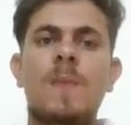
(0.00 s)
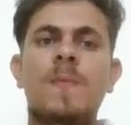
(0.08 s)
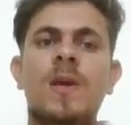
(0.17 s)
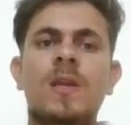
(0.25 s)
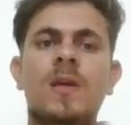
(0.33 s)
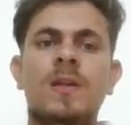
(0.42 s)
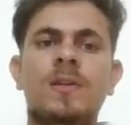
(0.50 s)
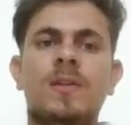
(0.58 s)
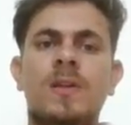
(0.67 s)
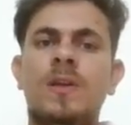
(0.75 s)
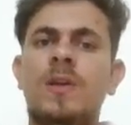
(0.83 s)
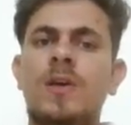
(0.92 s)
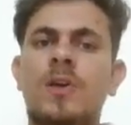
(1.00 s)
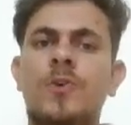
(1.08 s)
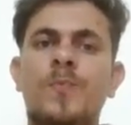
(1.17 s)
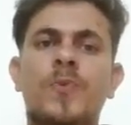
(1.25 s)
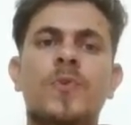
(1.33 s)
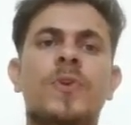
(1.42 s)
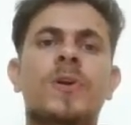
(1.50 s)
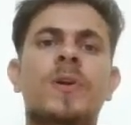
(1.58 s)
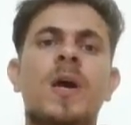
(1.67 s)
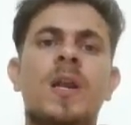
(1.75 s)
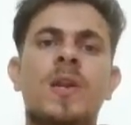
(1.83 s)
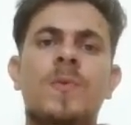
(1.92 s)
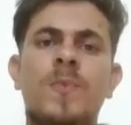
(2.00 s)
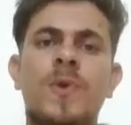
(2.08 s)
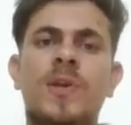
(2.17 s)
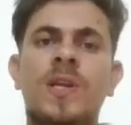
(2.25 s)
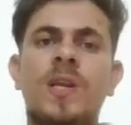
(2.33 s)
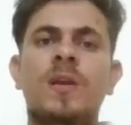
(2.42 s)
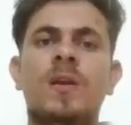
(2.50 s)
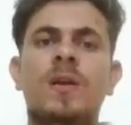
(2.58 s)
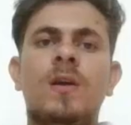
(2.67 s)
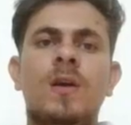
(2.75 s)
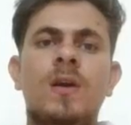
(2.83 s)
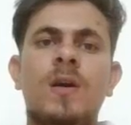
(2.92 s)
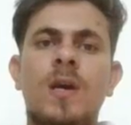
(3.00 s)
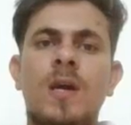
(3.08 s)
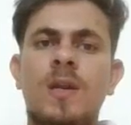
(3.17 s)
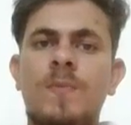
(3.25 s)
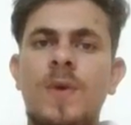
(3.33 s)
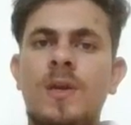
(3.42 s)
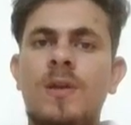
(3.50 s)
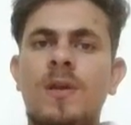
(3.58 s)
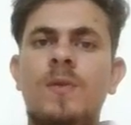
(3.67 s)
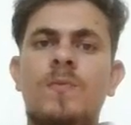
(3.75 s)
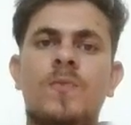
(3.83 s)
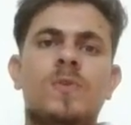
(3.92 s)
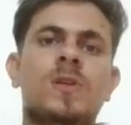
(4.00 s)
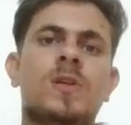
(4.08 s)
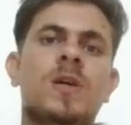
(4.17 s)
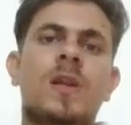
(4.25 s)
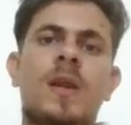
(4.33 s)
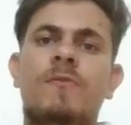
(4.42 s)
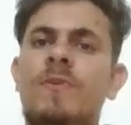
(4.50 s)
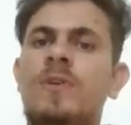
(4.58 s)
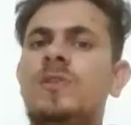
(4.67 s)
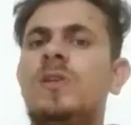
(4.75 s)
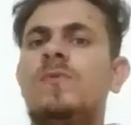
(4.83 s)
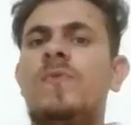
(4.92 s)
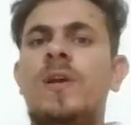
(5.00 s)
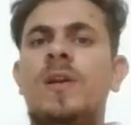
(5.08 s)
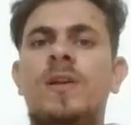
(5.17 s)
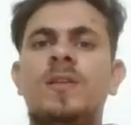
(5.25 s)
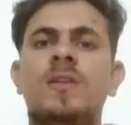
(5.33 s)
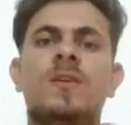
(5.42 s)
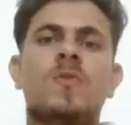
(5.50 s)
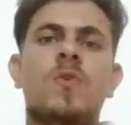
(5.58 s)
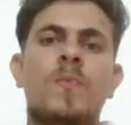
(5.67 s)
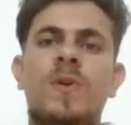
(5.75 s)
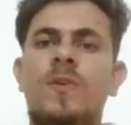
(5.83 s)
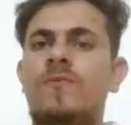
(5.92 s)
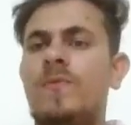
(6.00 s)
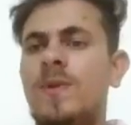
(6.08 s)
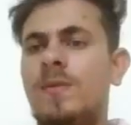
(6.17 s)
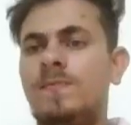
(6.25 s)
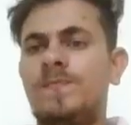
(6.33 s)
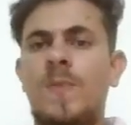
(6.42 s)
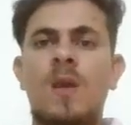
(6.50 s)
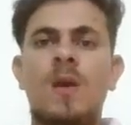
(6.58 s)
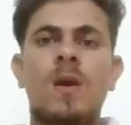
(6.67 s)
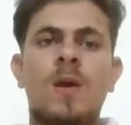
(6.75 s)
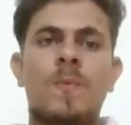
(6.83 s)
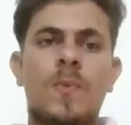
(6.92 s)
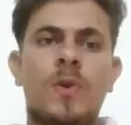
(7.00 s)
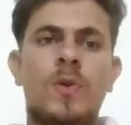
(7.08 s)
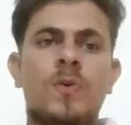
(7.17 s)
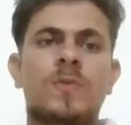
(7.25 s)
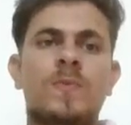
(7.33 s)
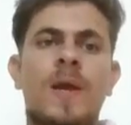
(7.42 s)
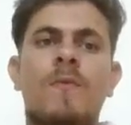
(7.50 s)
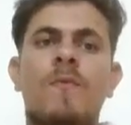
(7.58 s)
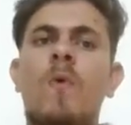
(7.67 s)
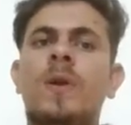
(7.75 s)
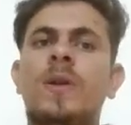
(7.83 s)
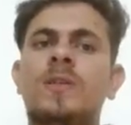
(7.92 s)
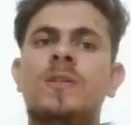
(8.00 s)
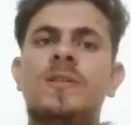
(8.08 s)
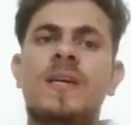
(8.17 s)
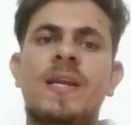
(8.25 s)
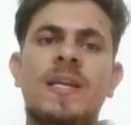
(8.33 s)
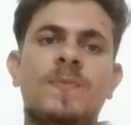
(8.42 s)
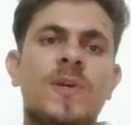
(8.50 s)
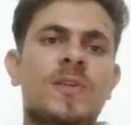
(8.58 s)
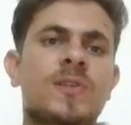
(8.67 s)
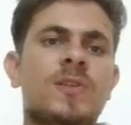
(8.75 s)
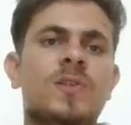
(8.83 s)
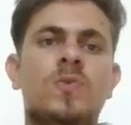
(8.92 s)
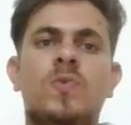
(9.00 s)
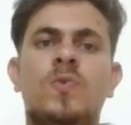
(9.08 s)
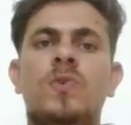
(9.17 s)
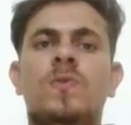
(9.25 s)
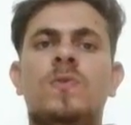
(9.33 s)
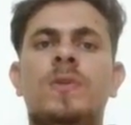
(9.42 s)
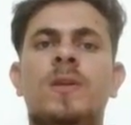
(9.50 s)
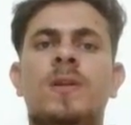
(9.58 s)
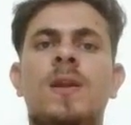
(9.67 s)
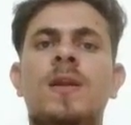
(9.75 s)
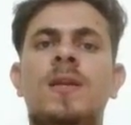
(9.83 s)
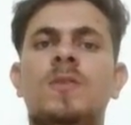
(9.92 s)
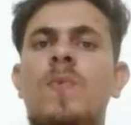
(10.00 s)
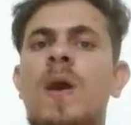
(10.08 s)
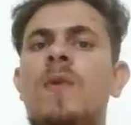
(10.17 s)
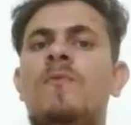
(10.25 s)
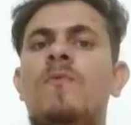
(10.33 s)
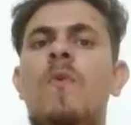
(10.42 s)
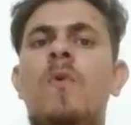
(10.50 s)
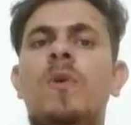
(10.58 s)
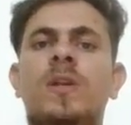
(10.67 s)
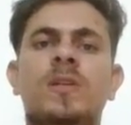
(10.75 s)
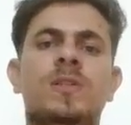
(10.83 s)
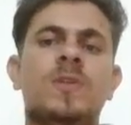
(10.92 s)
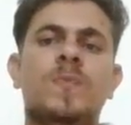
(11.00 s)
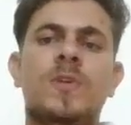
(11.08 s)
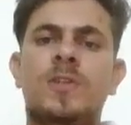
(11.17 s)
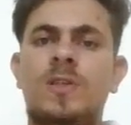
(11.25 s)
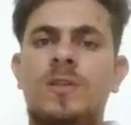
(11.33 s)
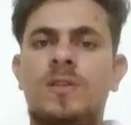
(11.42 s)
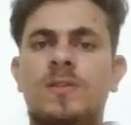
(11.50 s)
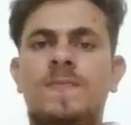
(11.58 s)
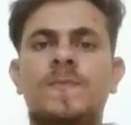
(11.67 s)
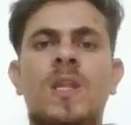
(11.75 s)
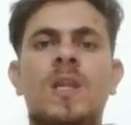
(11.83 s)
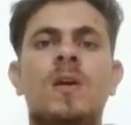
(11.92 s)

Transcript: American 3D computer animated musical adventure fantasy comedy film produced by Walt Disney Animation Studios and released by Walt Disney Pictures,